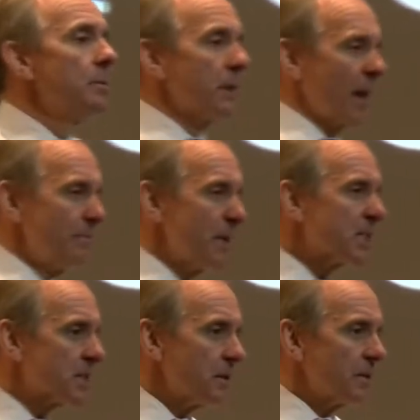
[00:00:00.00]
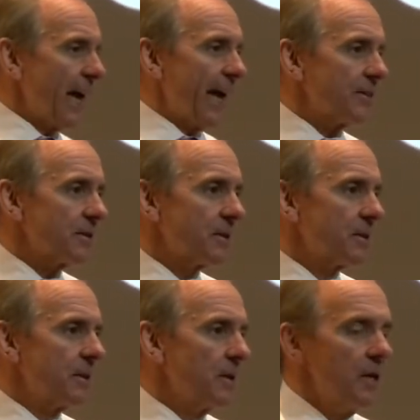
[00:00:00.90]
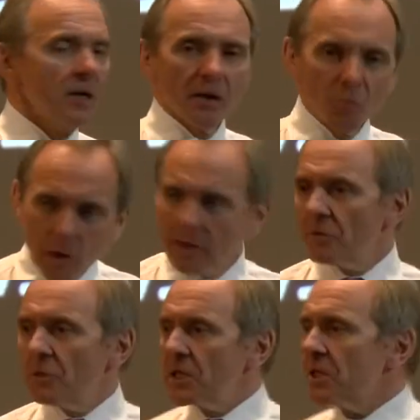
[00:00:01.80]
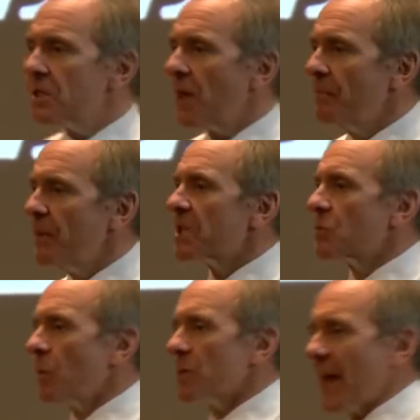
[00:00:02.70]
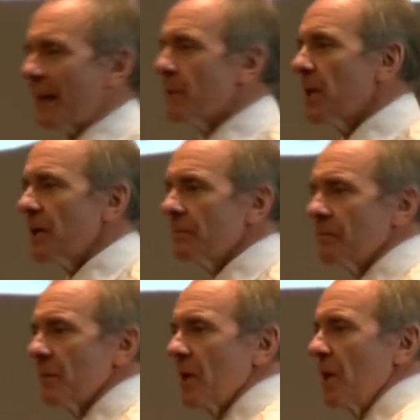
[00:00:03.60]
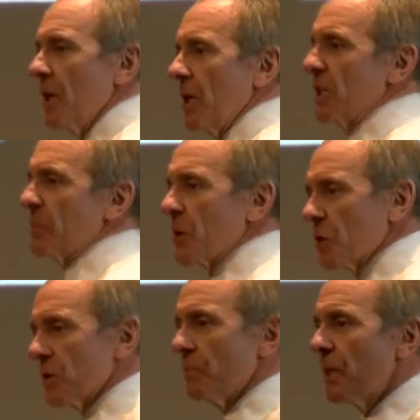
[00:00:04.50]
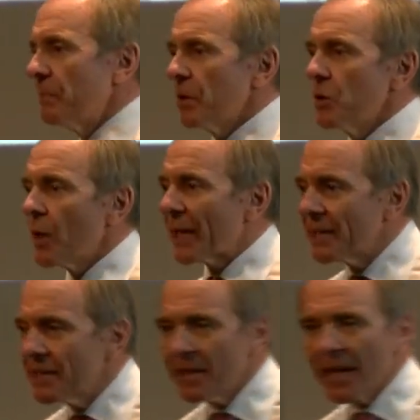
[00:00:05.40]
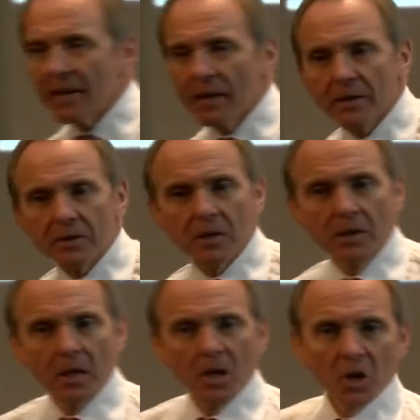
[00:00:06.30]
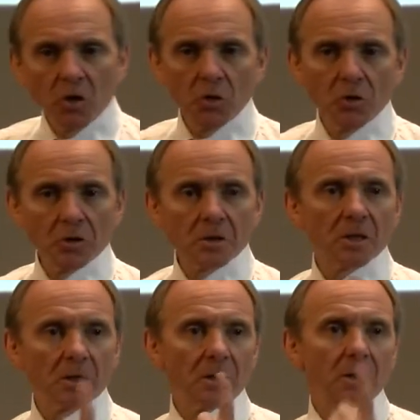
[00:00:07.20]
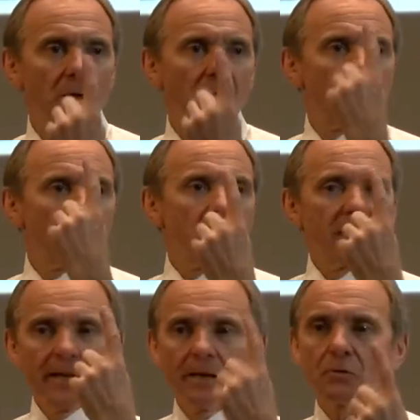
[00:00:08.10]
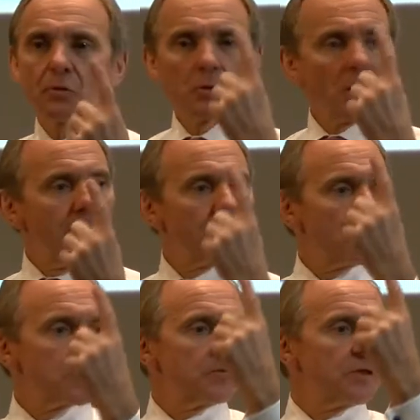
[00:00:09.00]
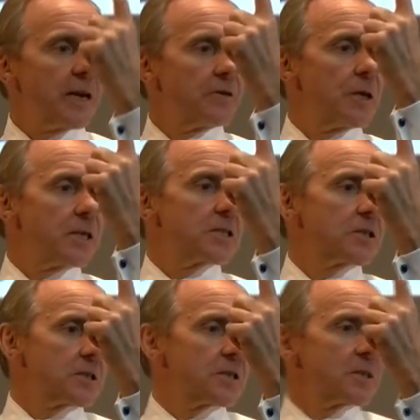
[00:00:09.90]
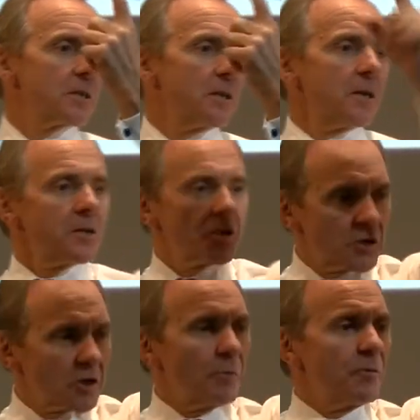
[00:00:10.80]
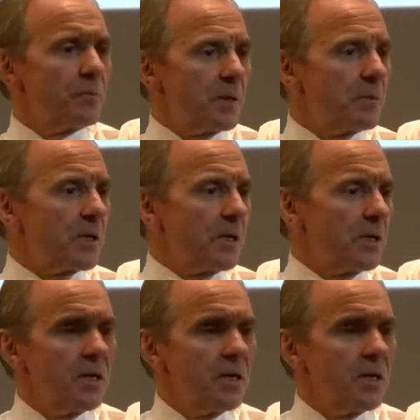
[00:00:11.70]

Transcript: But I missed that. And one of the reasons I missed what was happening is because the people who had it in their gut couldn't get it through the levels of generalists to the top of BP.